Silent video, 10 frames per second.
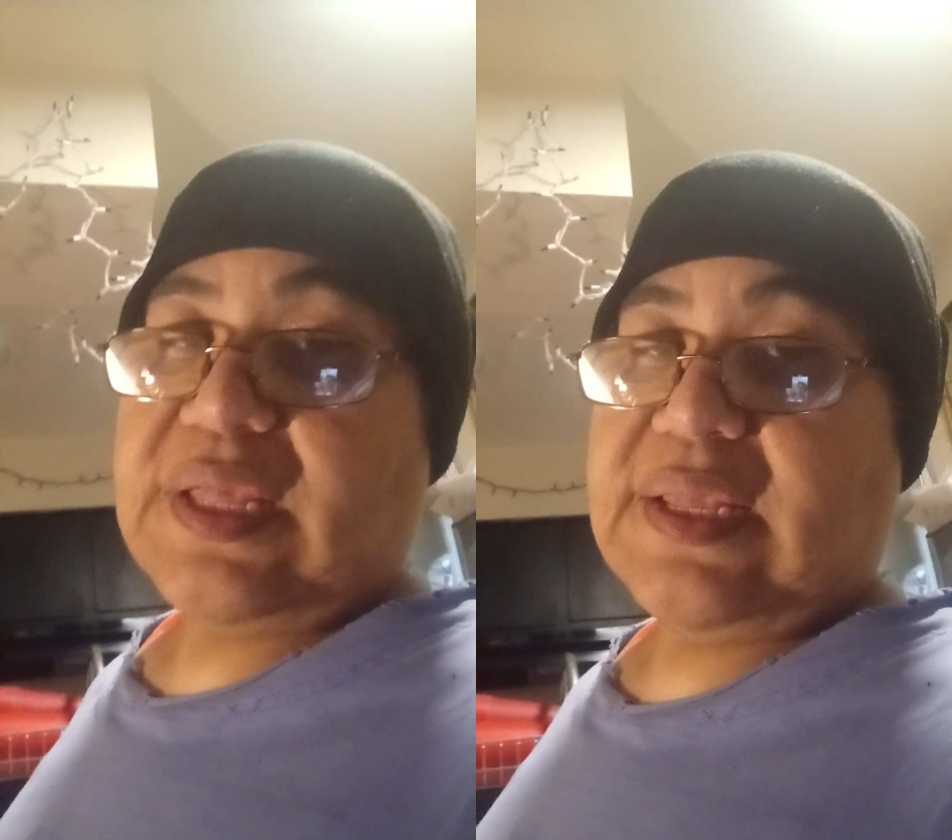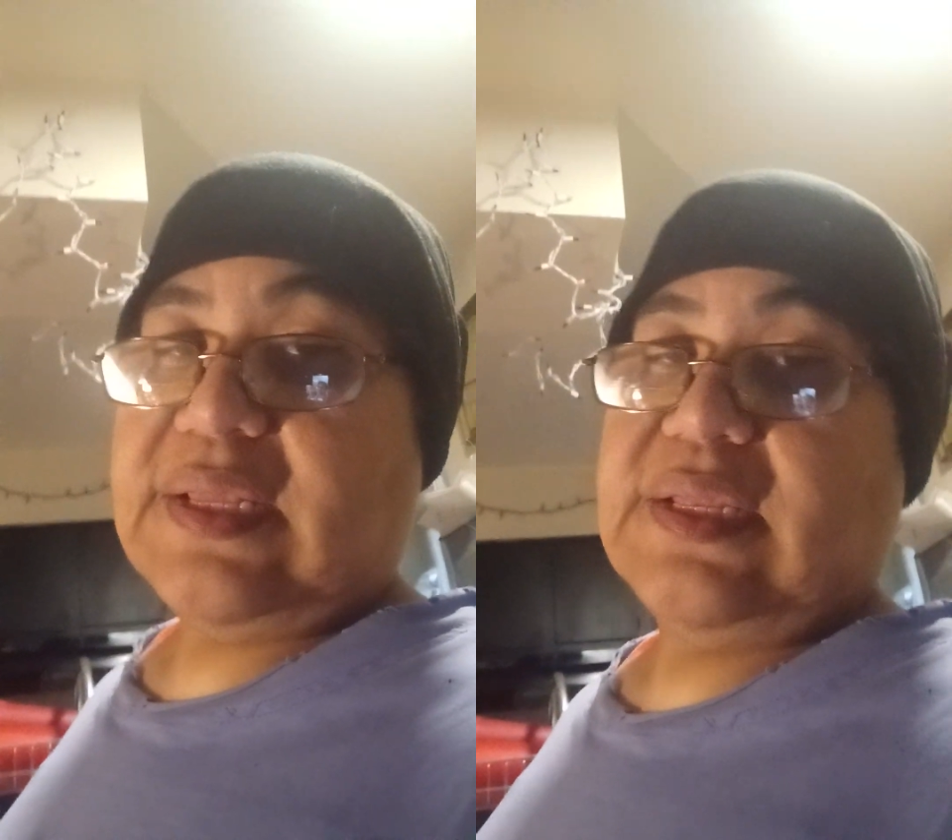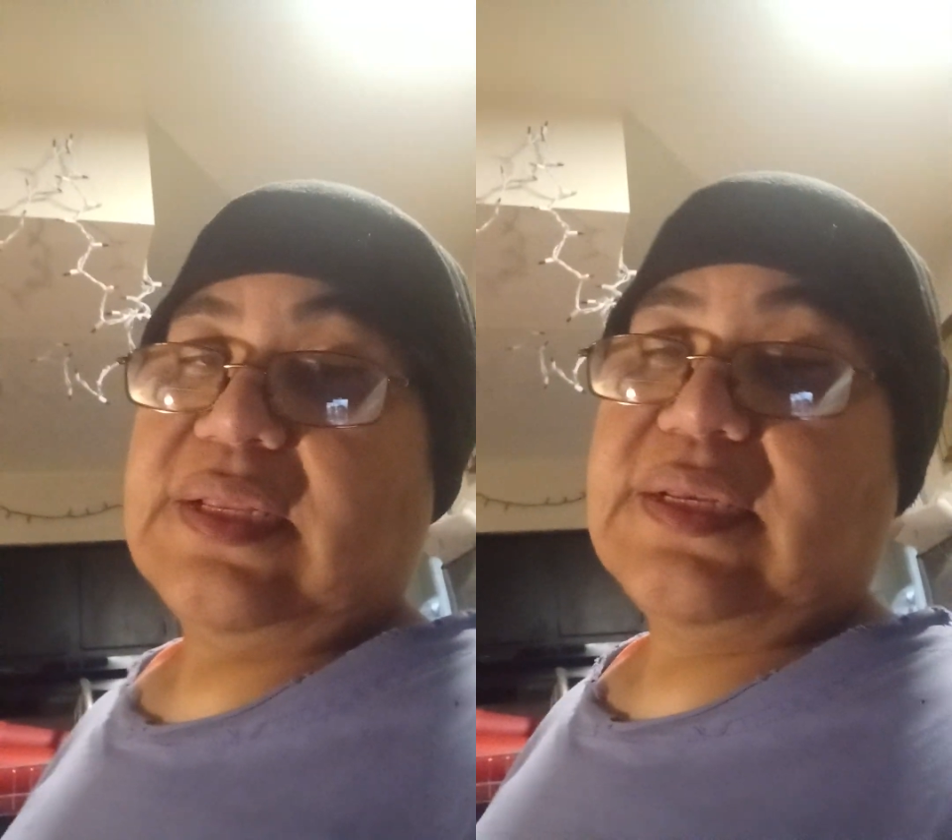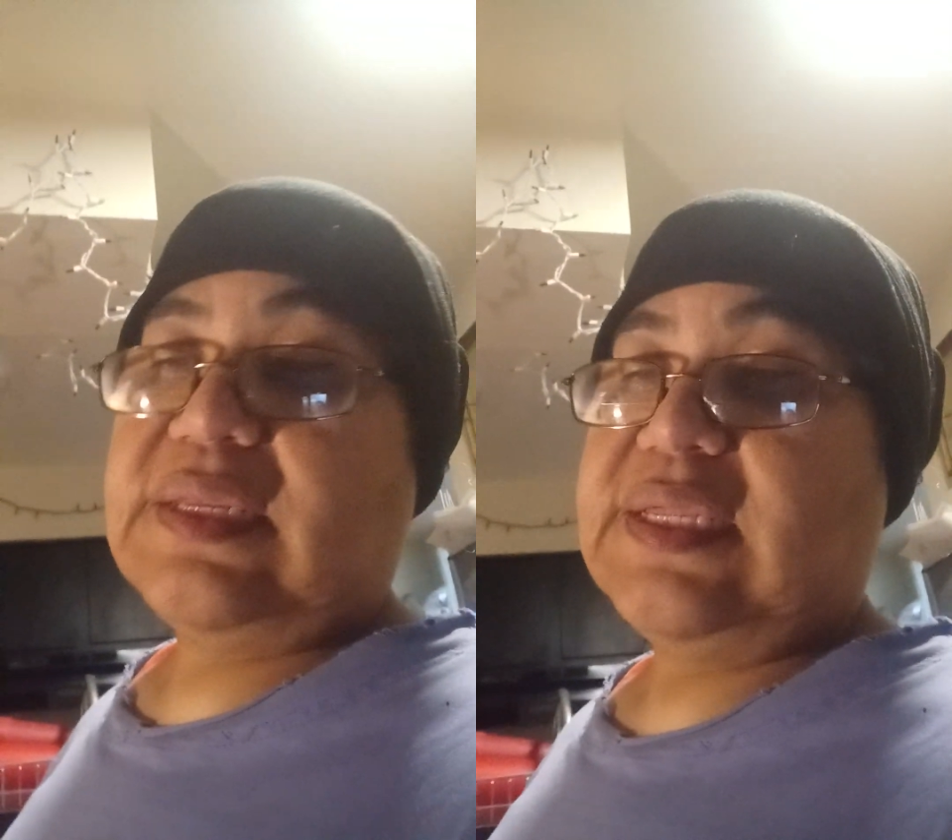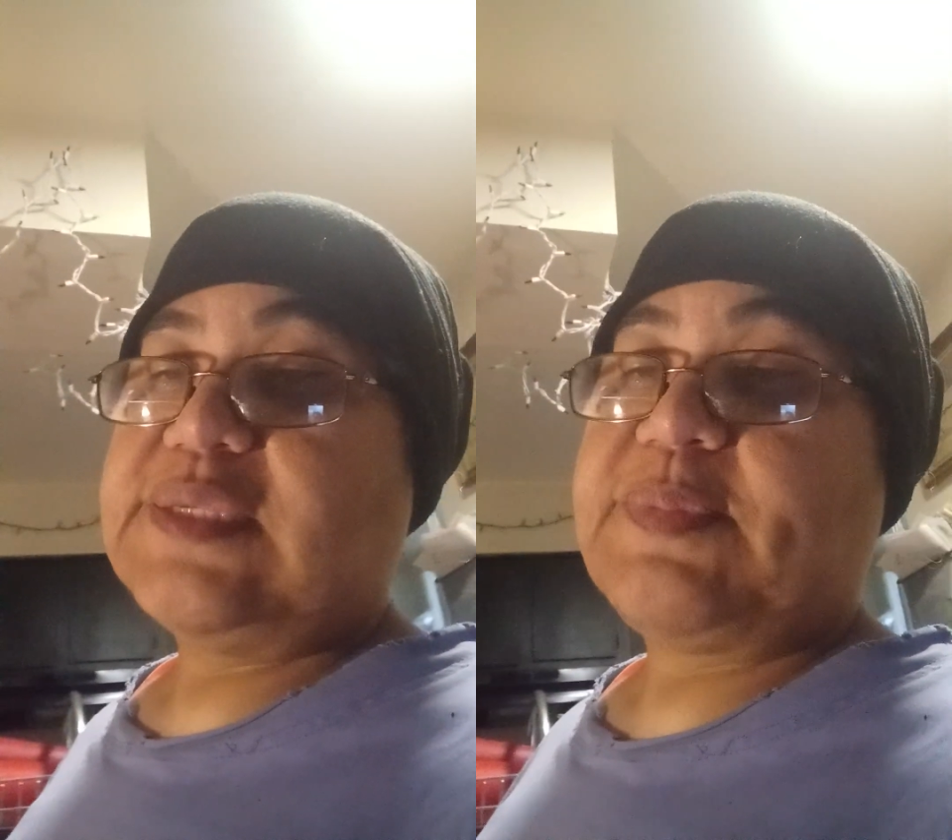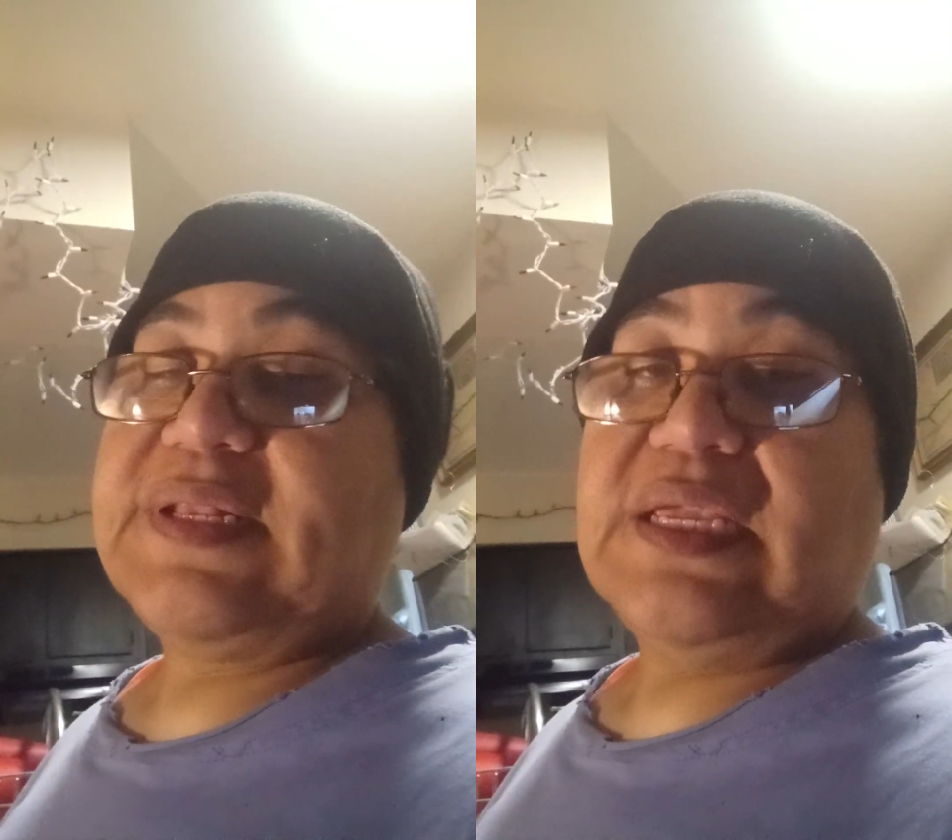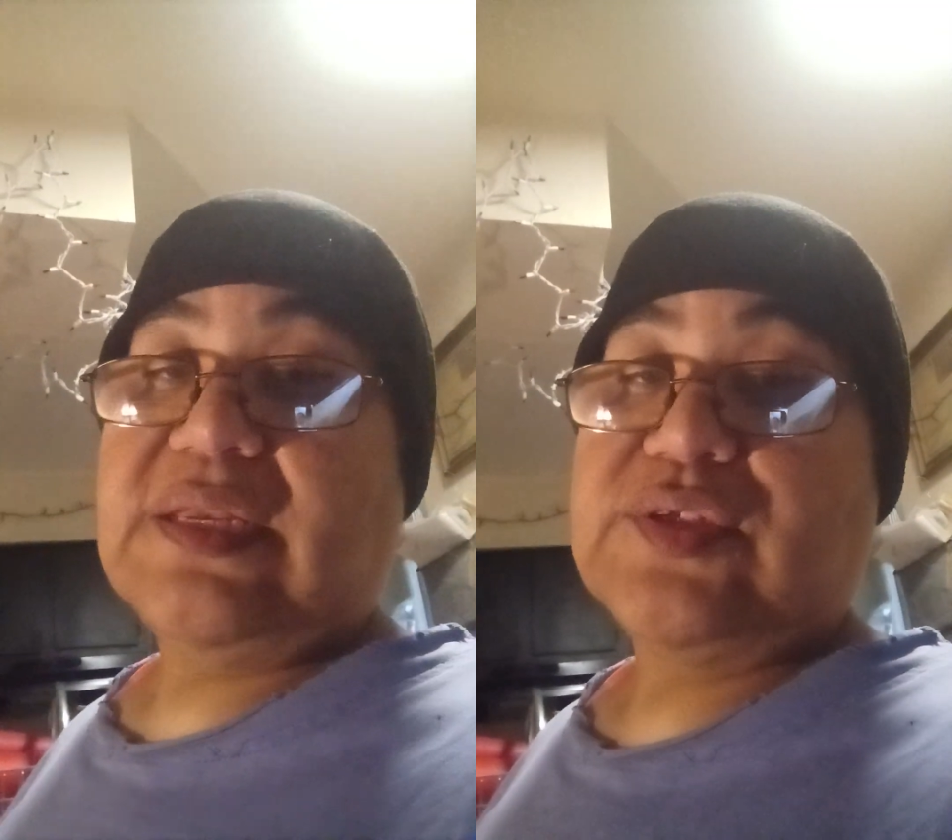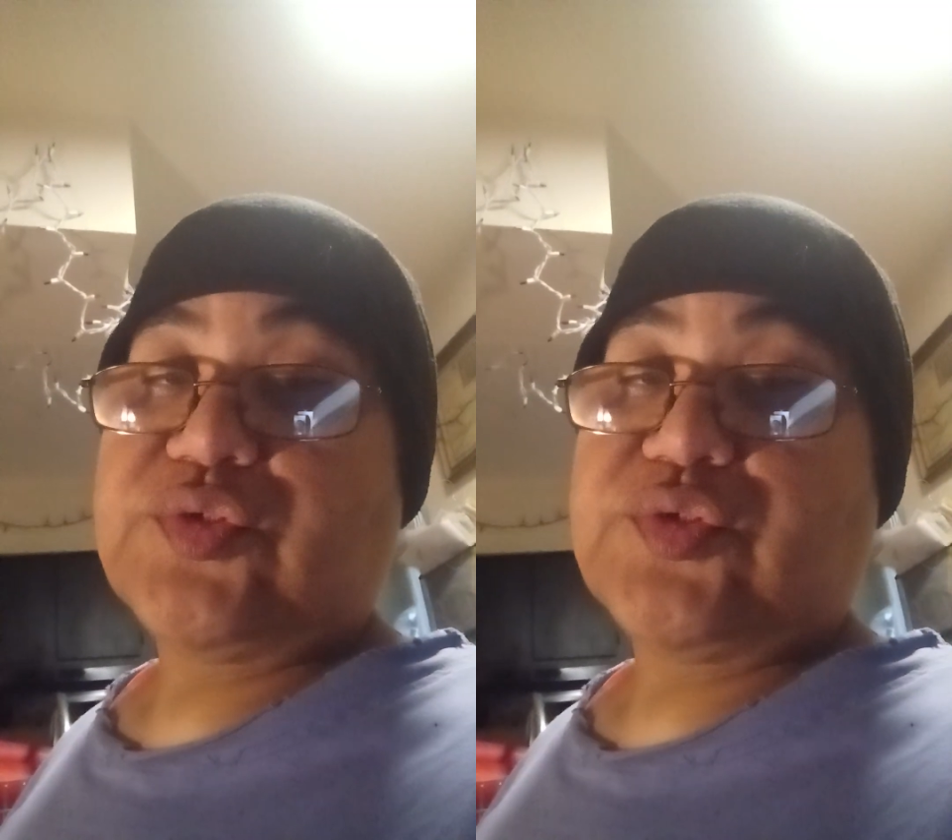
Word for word: and he's been eating